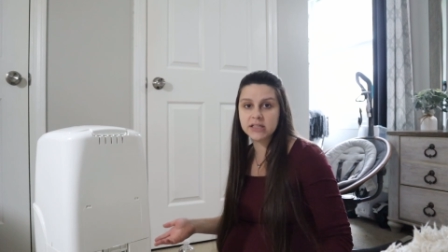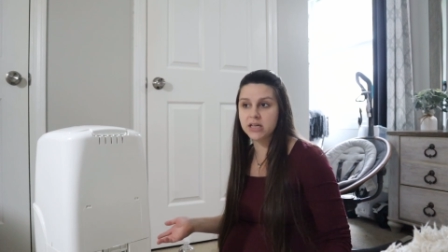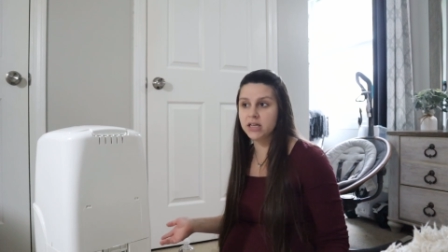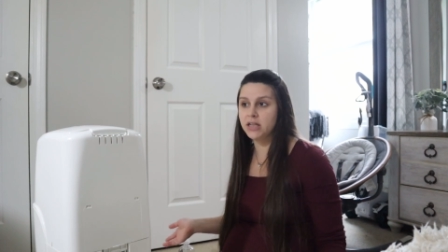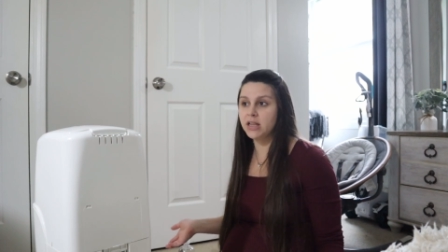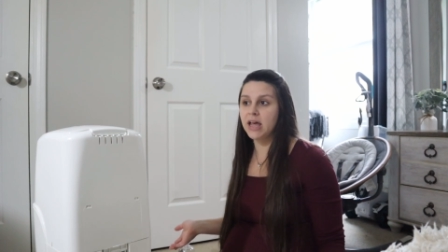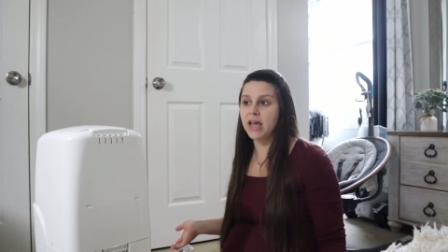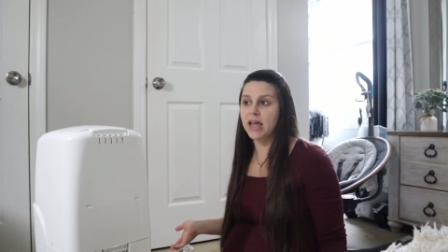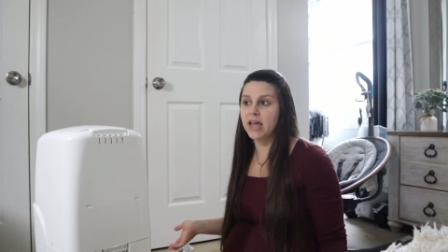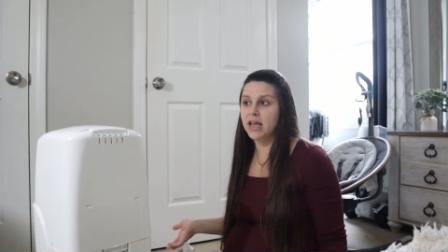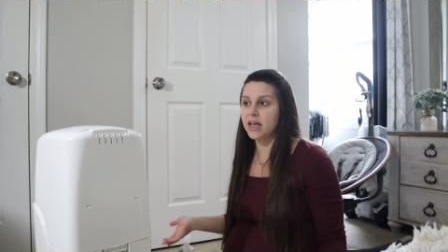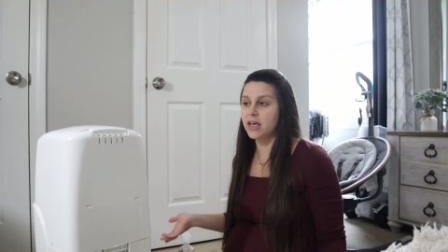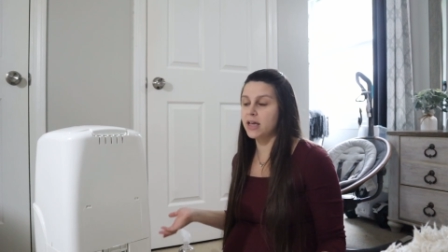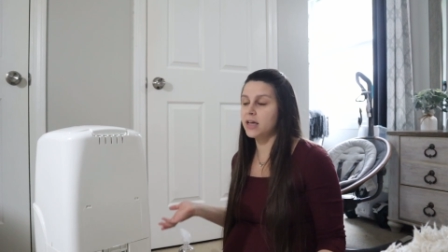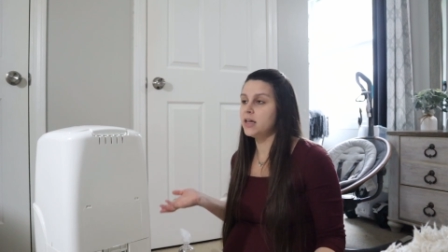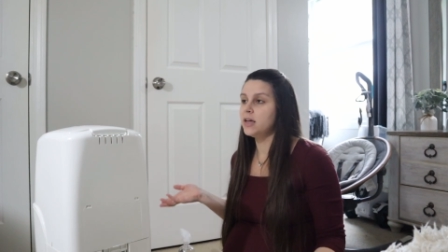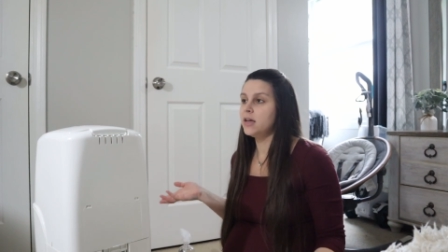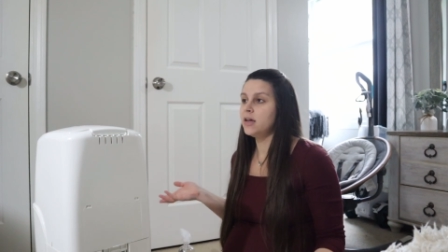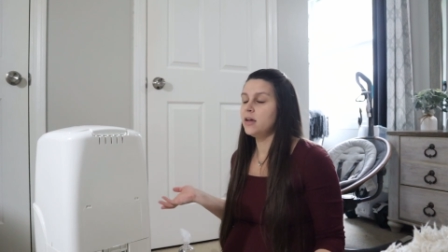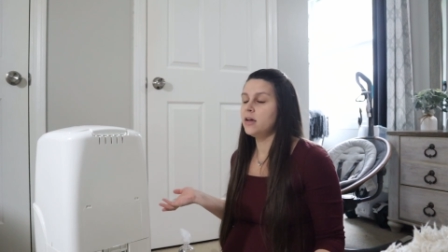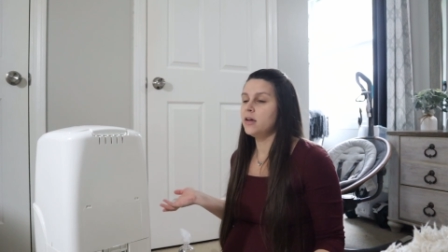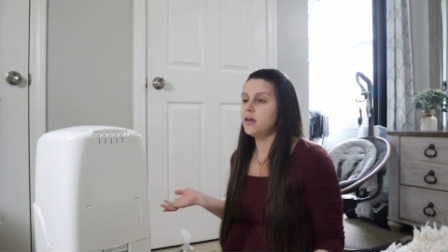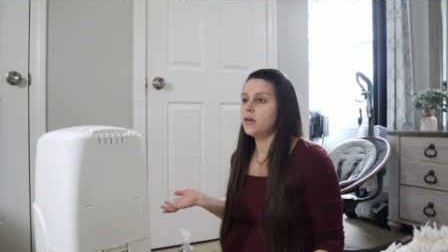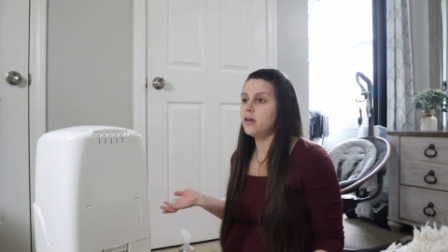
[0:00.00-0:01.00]
to like
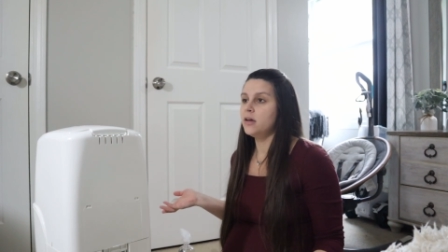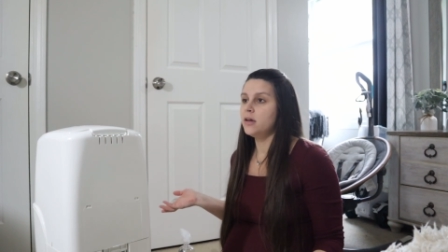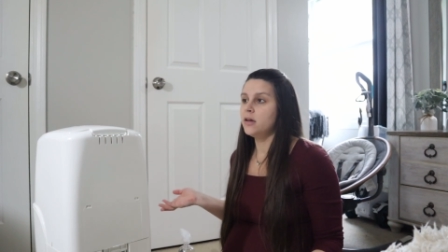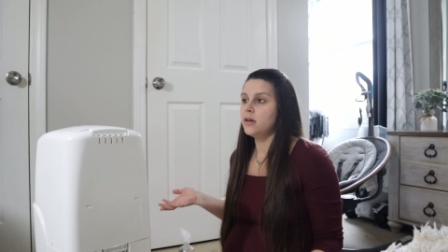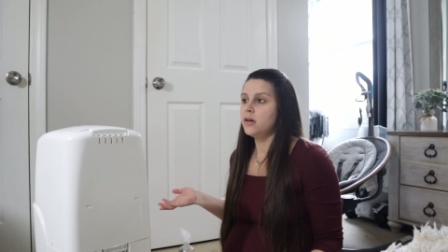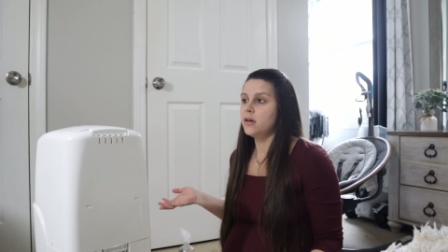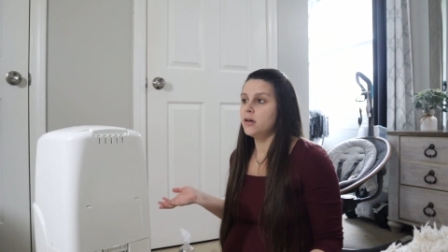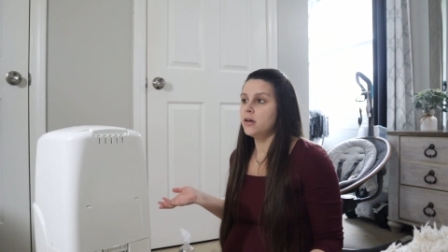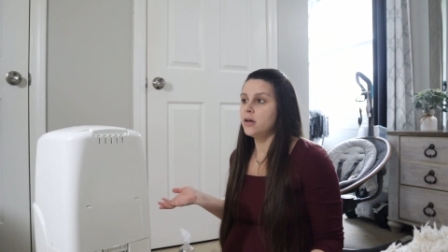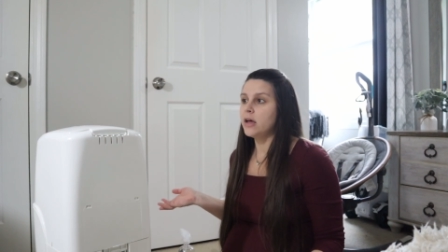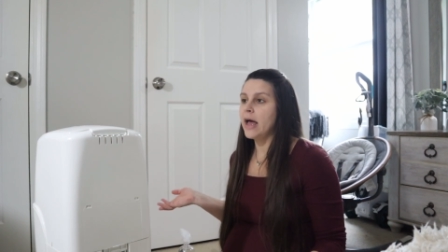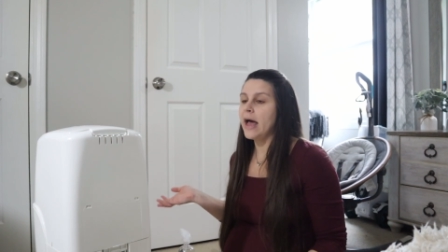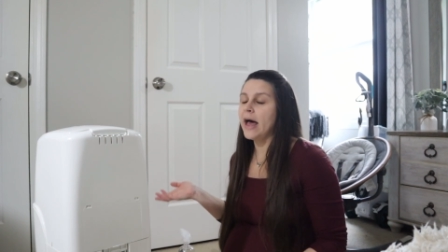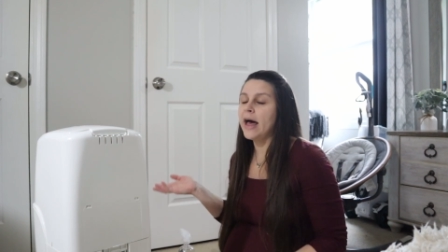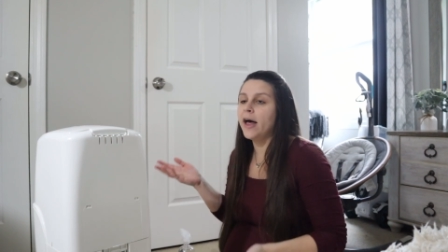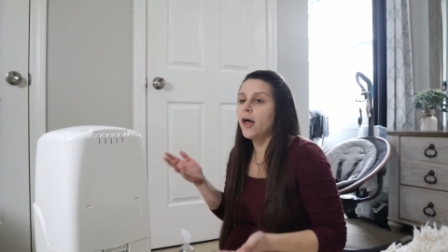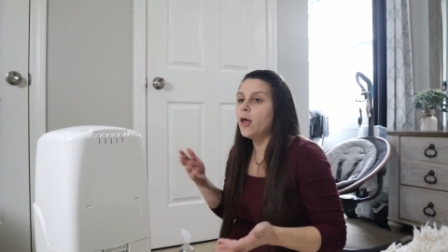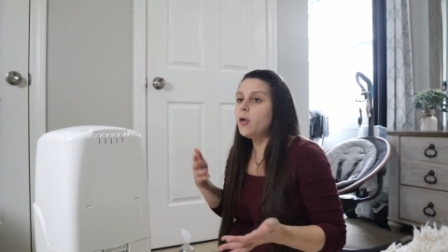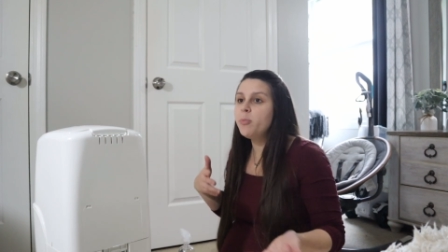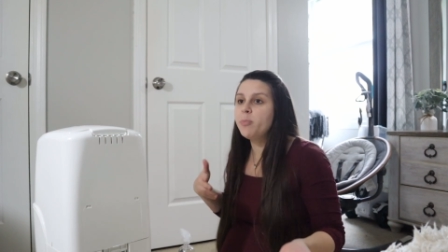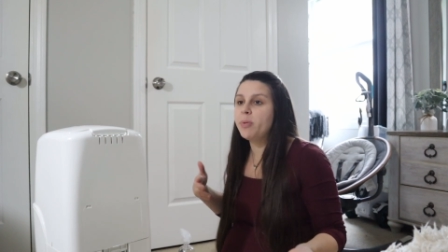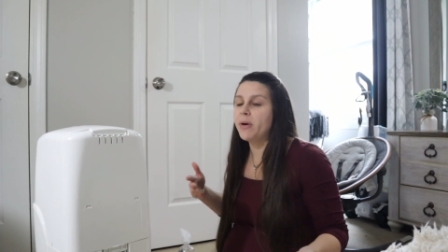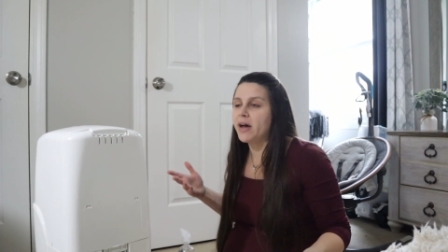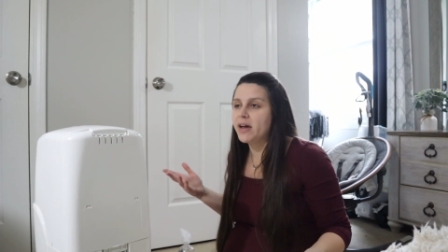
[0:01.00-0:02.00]

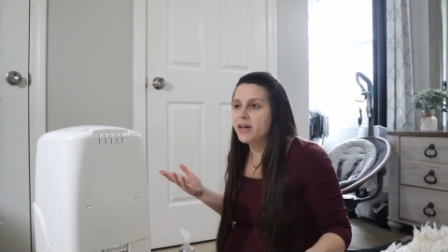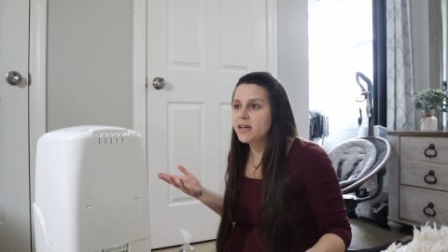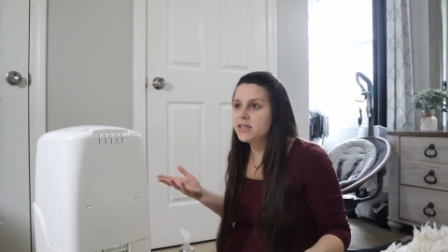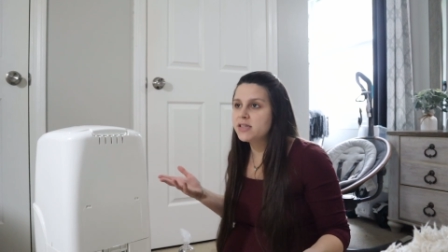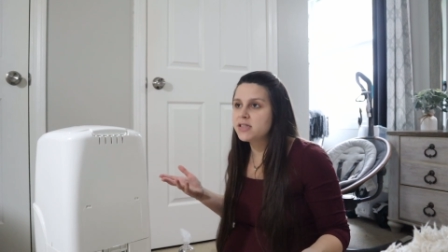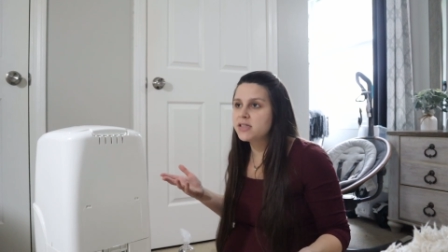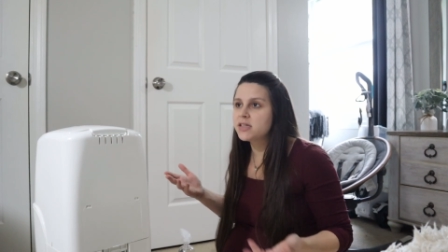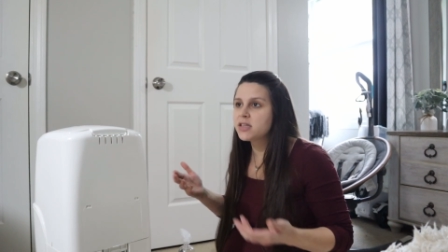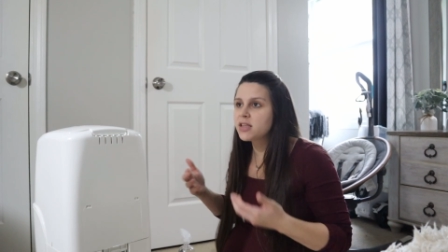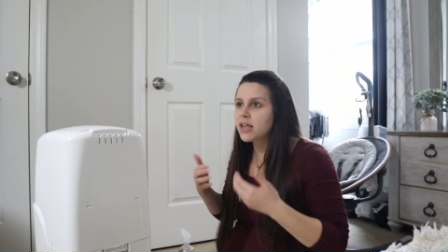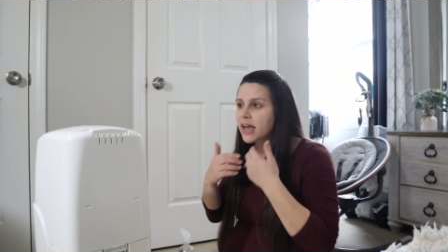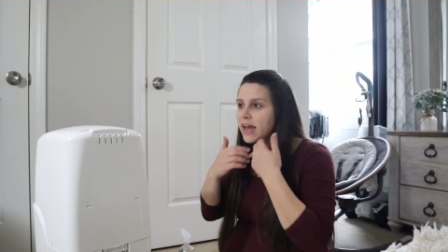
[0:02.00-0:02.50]
help us.